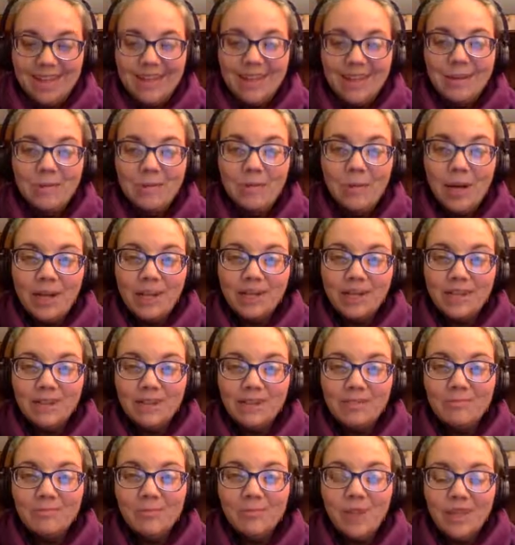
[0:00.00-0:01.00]

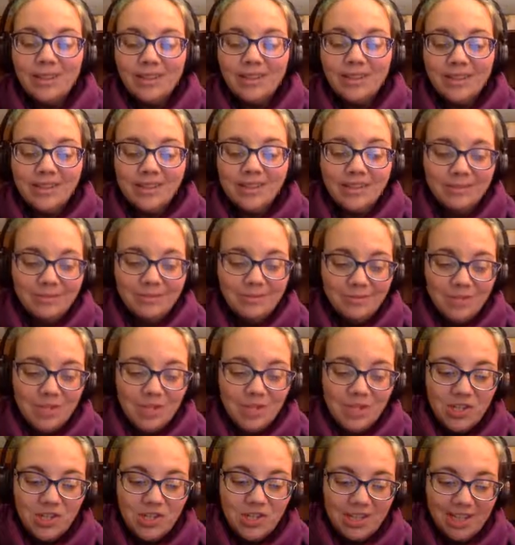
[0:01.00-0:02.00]
Welcome.
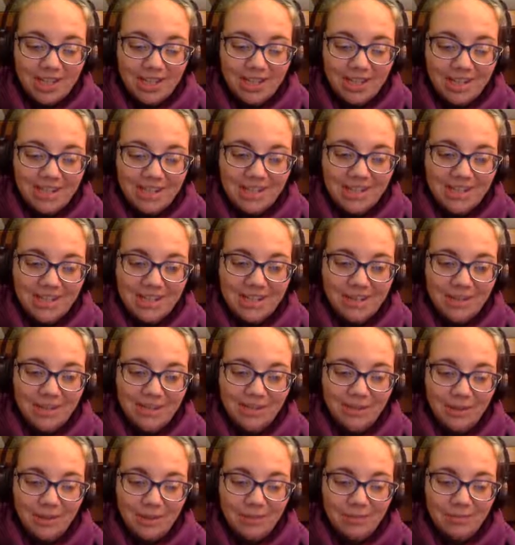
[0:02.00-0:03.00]
Just checking to see if
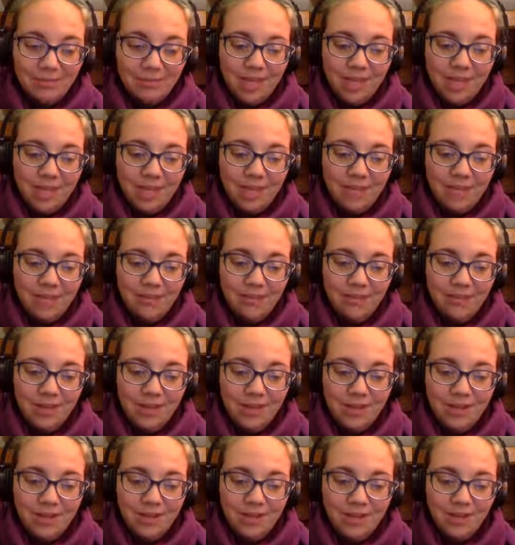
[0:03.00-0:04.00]
I'm live
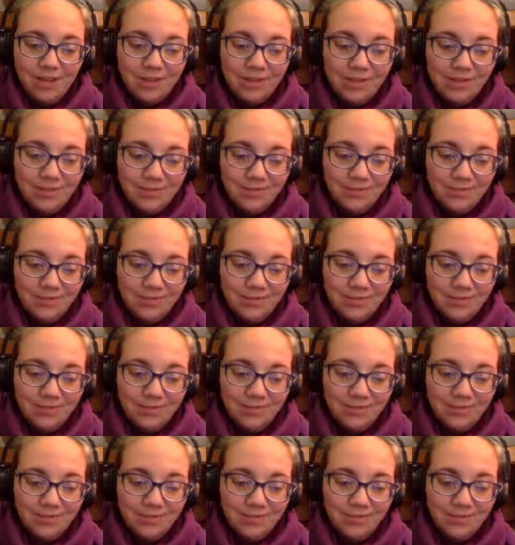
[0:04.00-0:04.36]
here.